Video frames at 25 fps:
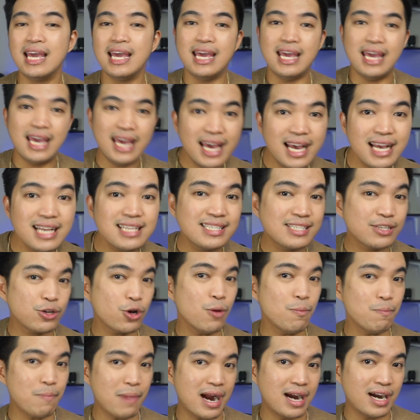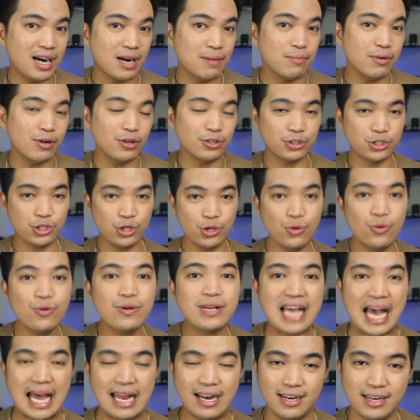is comparable to
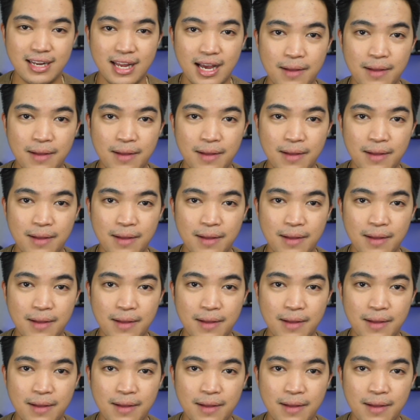Canada.